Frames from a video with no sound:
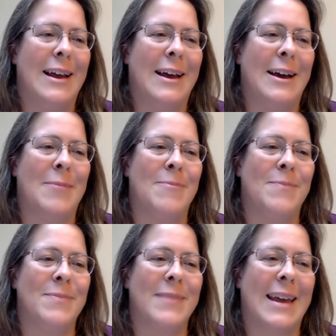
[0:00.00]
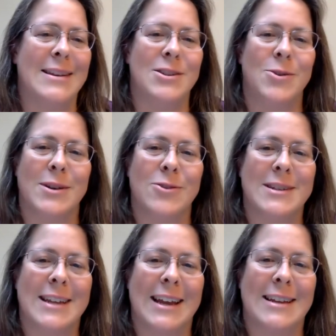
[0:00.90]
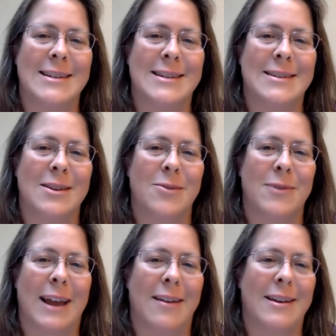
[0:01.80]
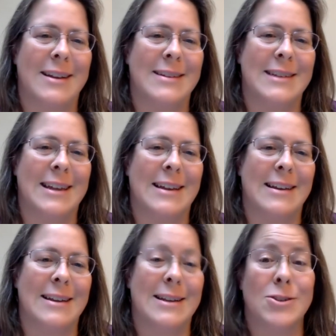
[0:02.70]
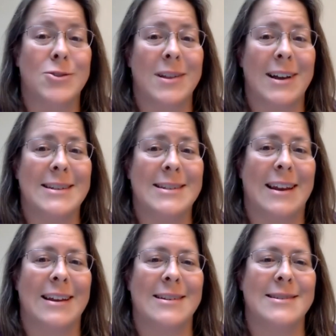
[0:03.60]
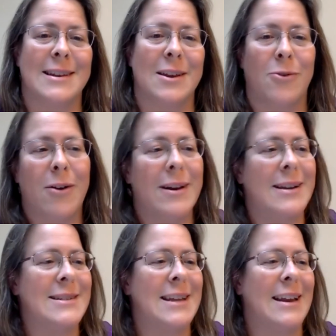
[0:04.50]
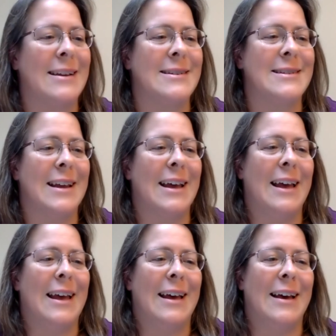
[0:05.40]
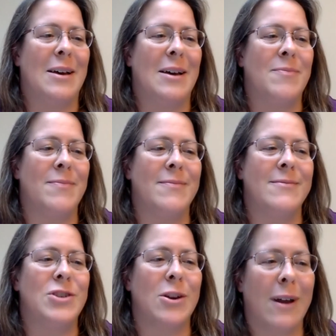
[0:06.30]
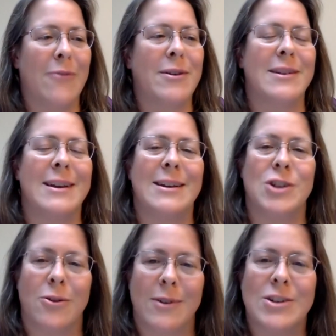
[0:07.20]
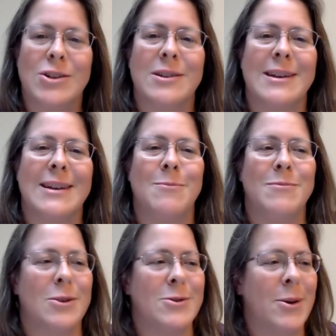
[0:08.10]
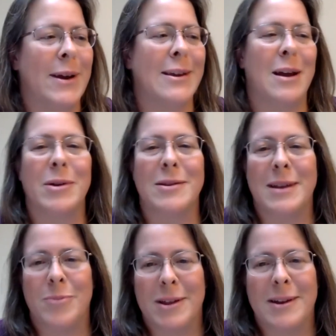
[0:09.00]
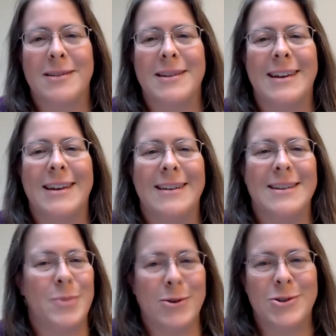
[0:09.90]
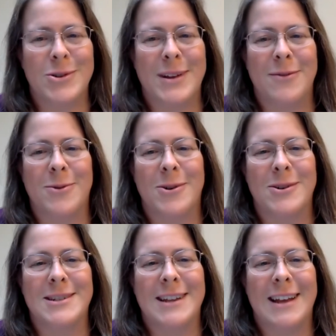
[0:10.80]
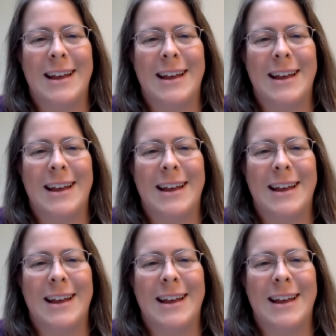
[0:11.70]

Um, and to understand the realities in industrialized settings, in agrarian settings, um, geographically, generationally, socioeconomically, politically, spiritually, of course,